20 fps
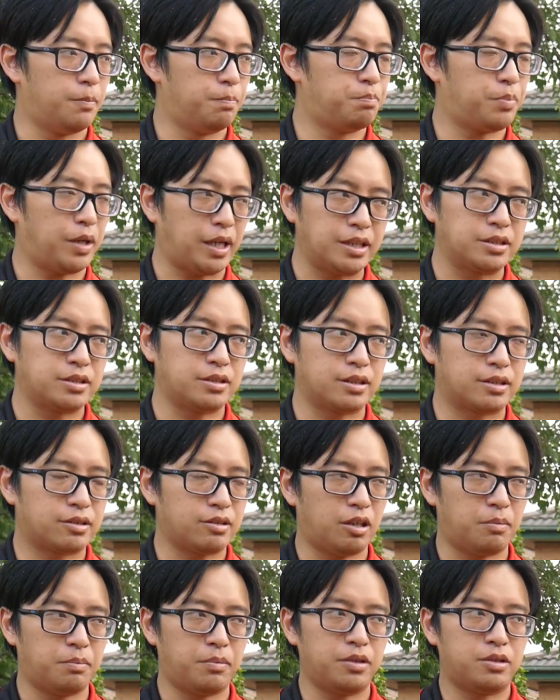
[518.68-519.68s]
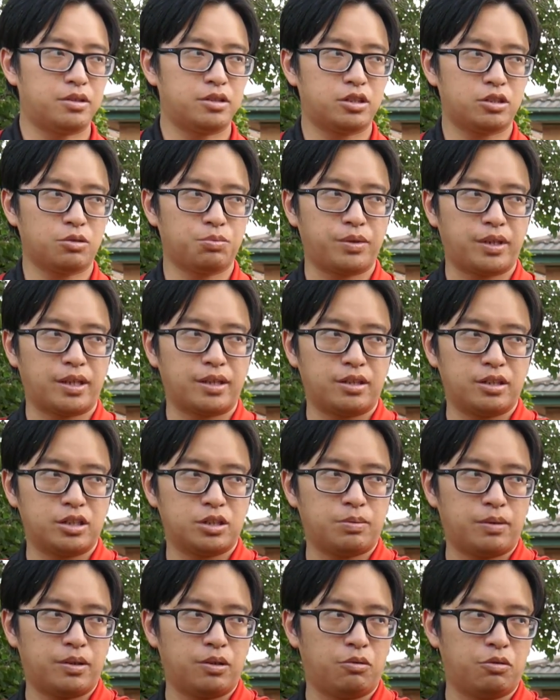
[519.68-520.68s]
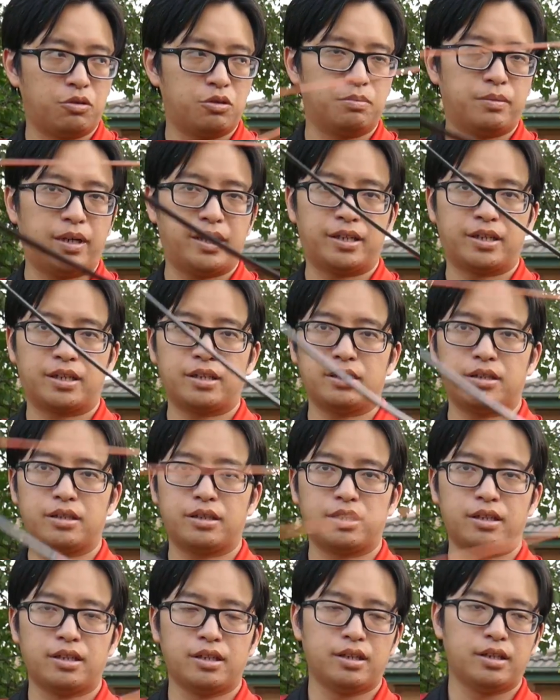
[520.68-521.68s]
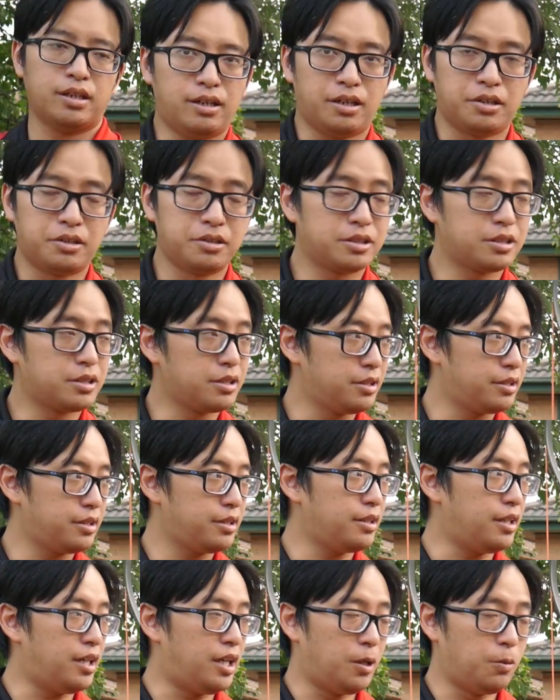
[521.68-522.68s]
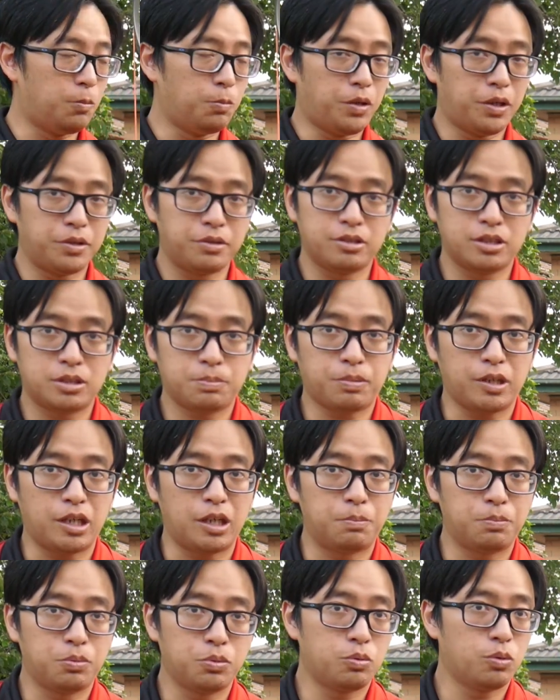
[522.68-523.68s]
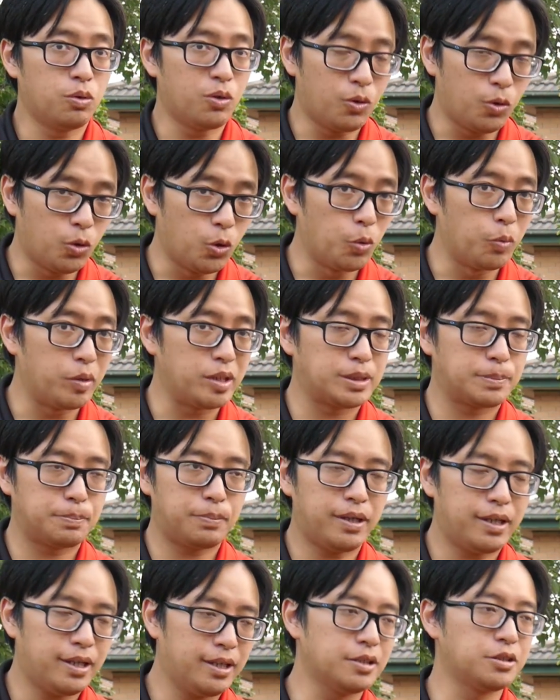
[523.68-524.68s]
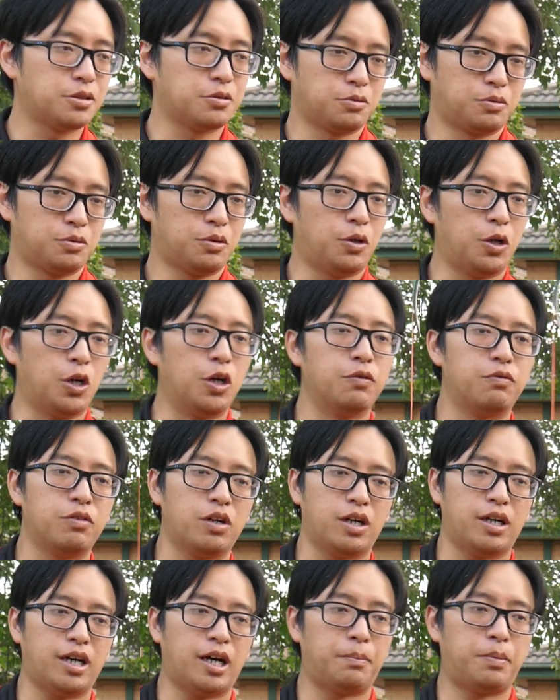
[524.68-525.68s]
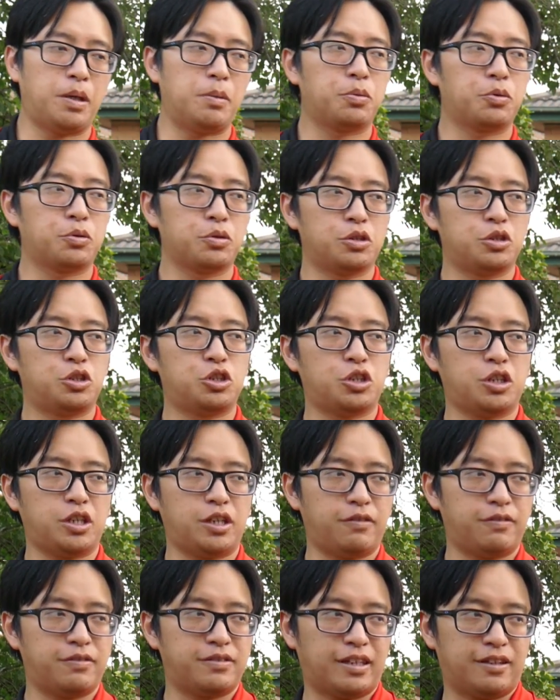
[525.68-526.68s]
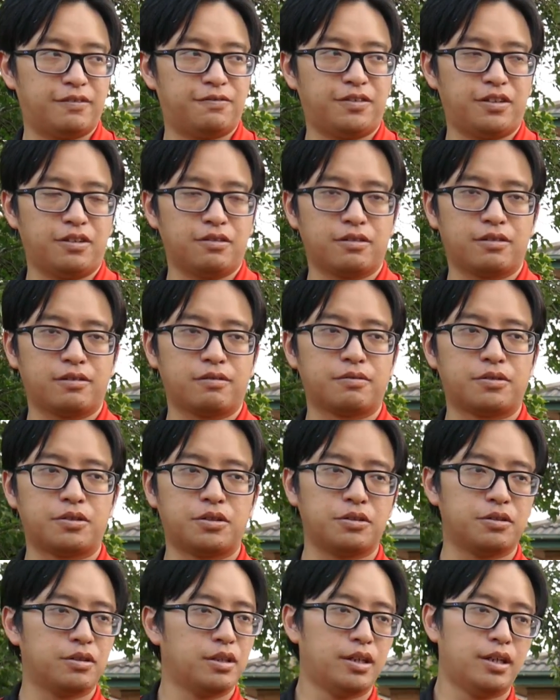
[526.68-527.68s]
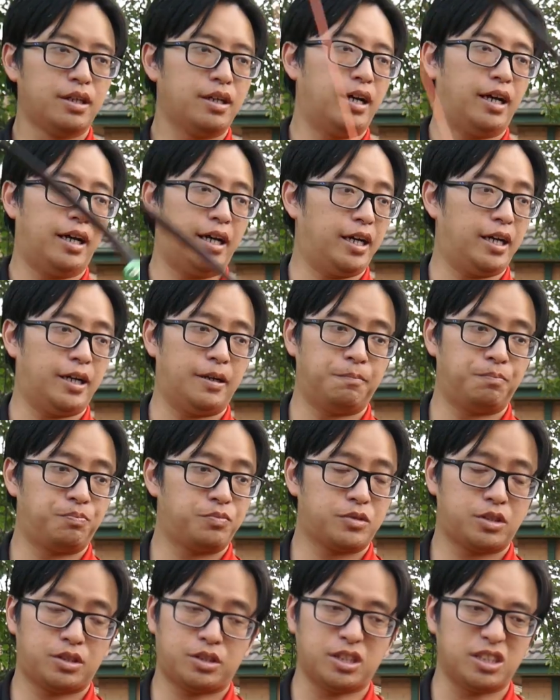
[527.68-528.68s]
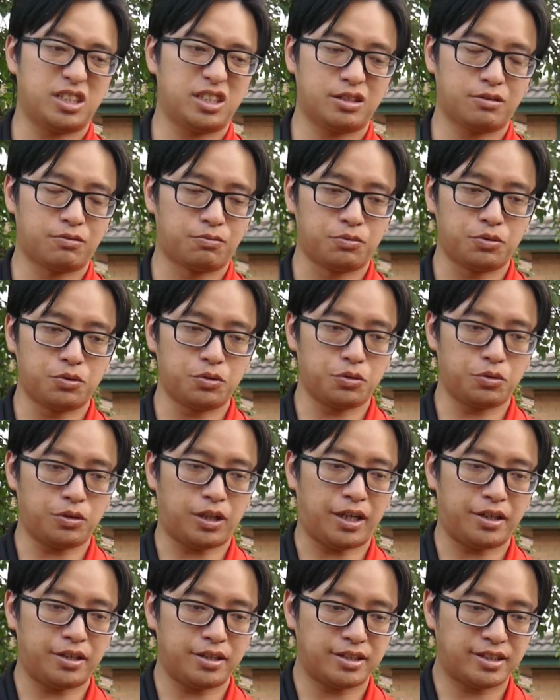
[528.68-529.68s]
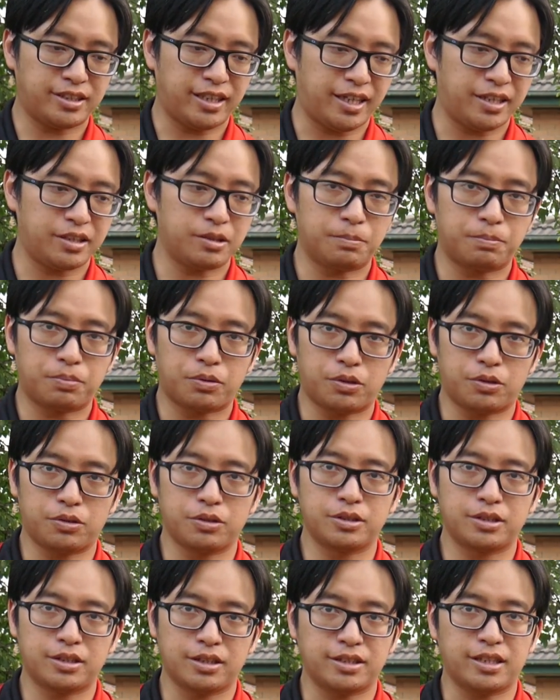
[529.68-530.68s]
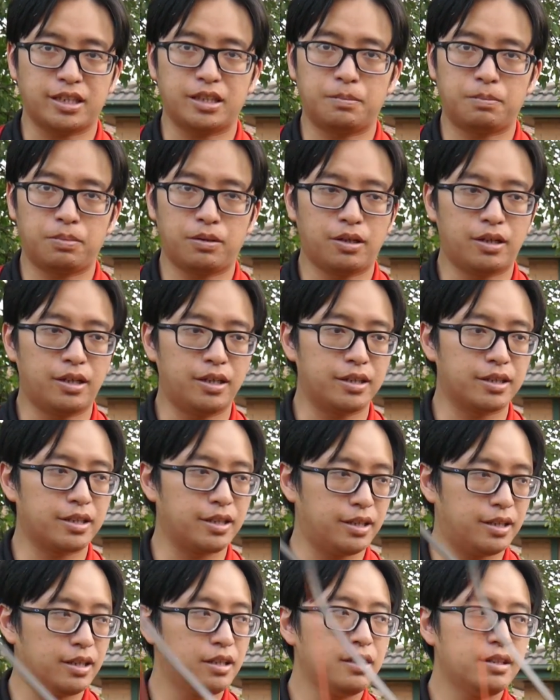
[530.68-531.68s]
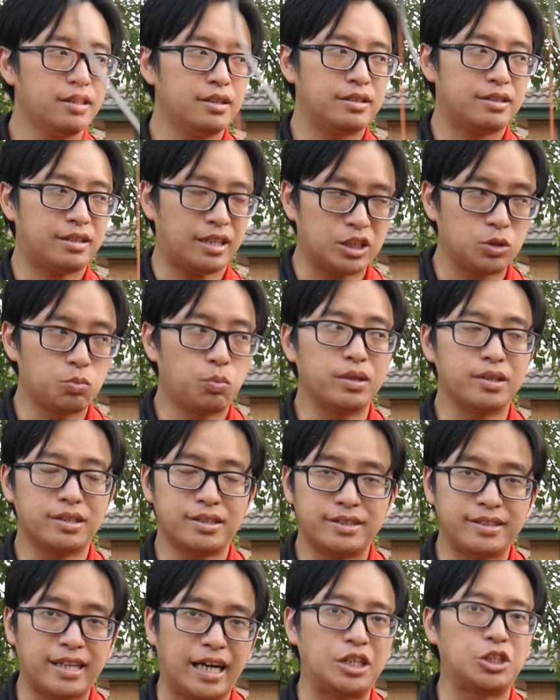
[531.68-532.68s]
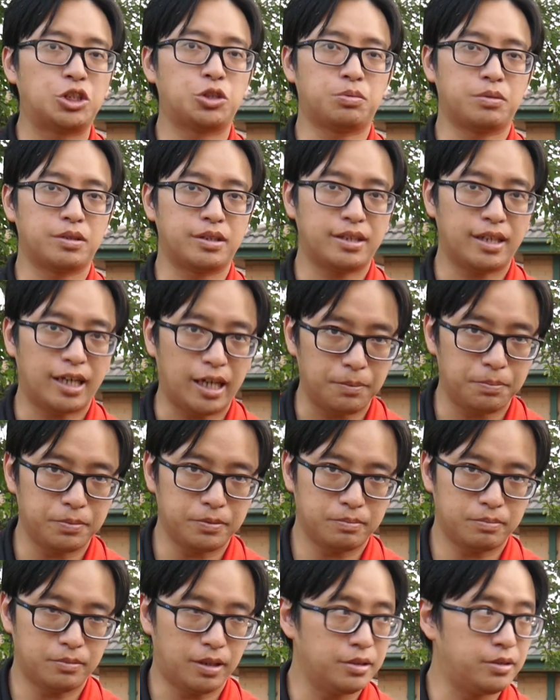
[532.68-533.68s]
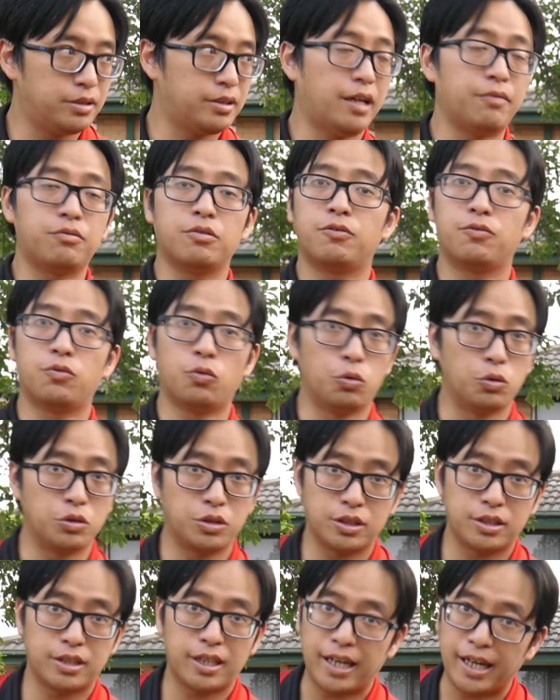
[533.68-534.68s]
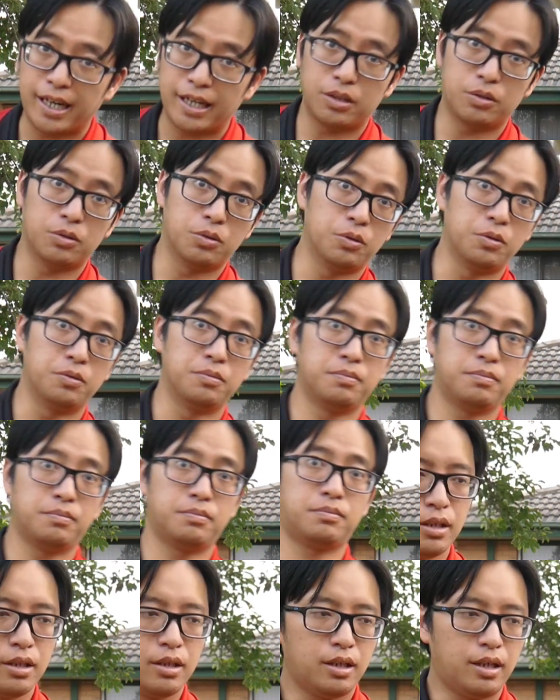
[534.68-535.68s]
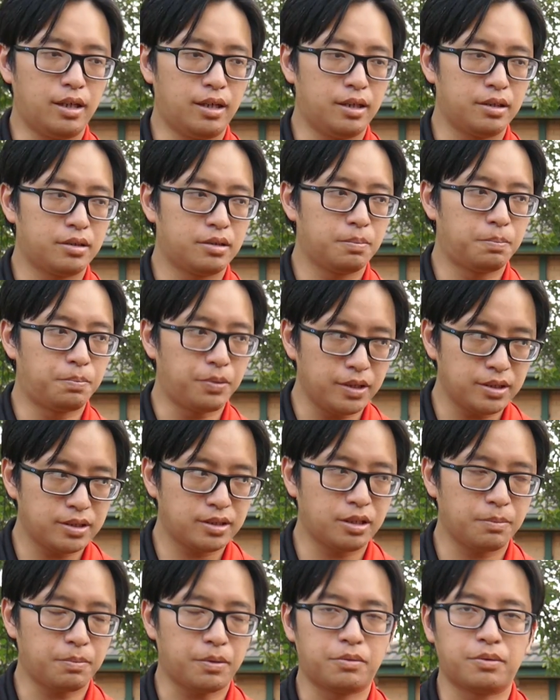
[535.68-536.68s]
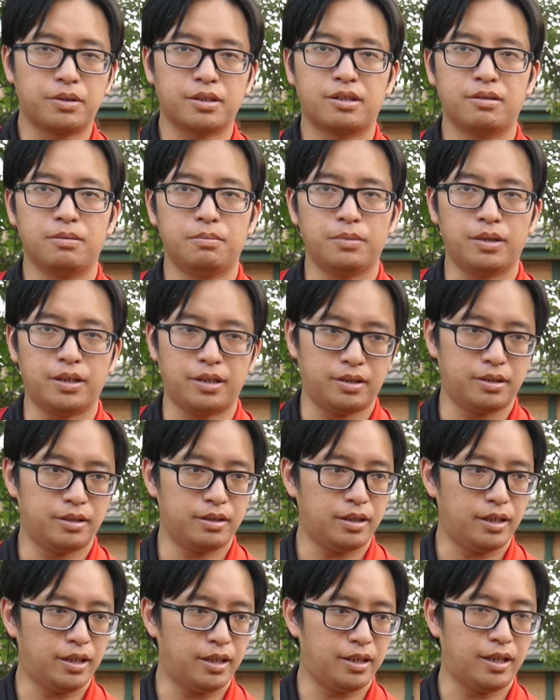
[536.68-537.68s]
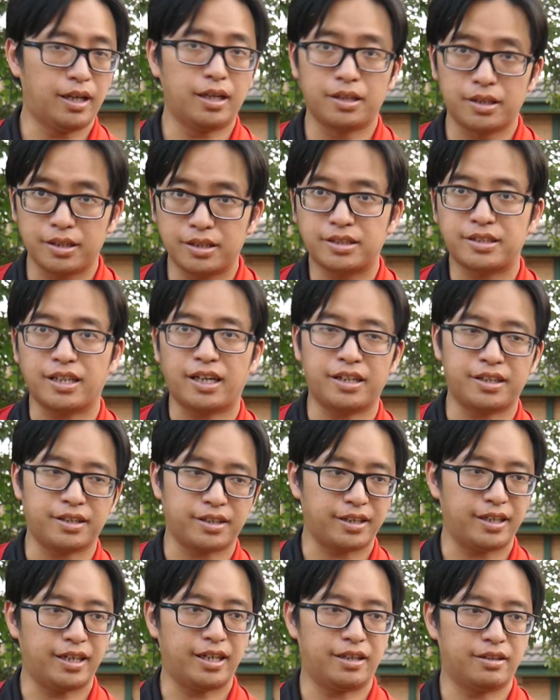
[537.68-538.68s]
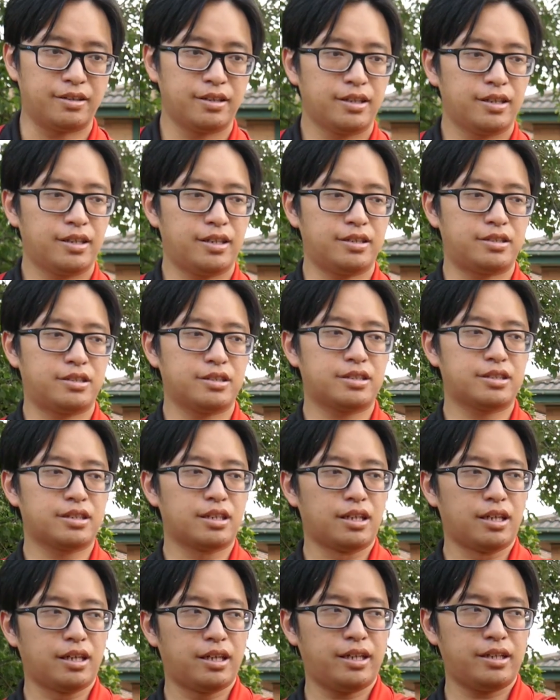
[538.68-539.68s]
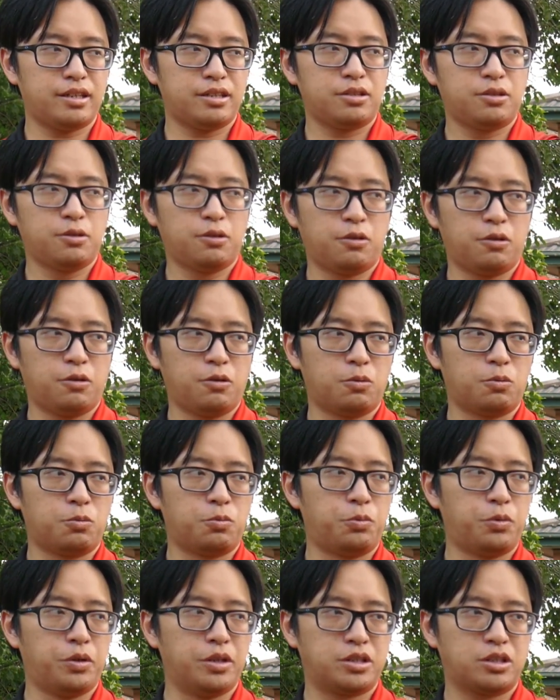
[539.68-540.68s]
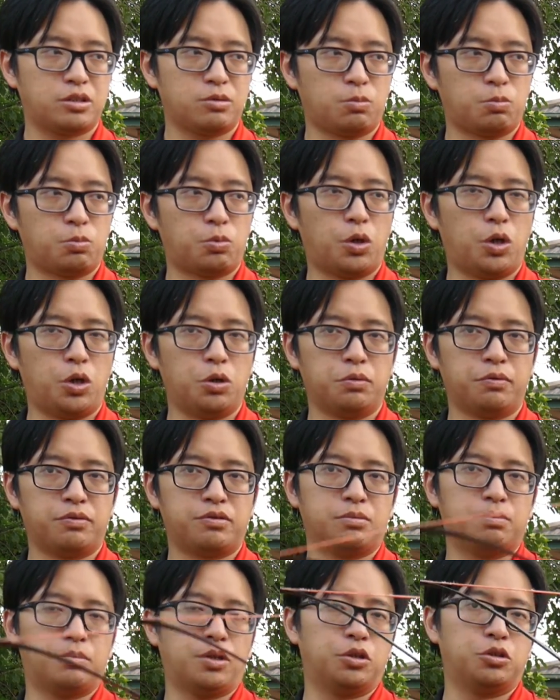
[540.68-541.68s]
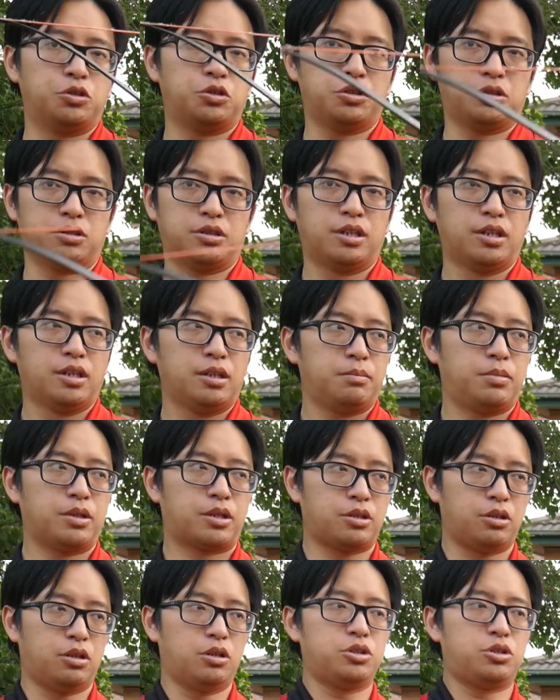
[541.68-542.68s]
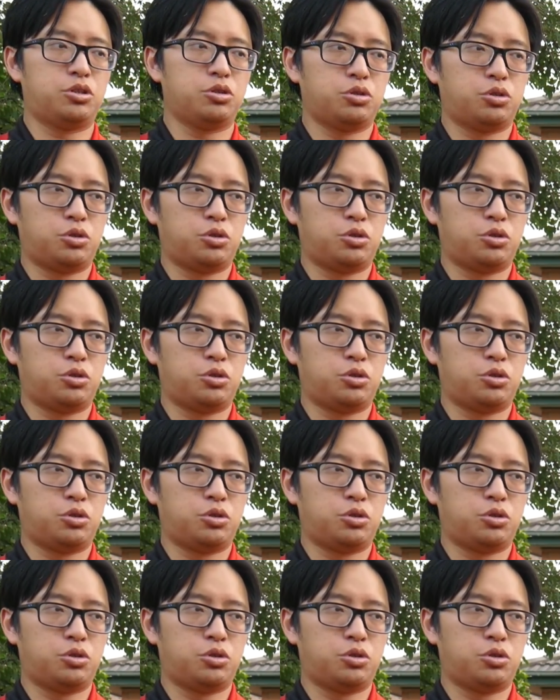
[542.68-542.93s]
basically got me to swing this way automatically. Honestly, I'm one of those people who are always puzzled over how people could achieve that follow through, and just through understanding the process and applying it, that's what naturally happened. I didn't have to force it at all. The best tip I recommend, at least starting out, is just let your wrist roll with the motion. Because you're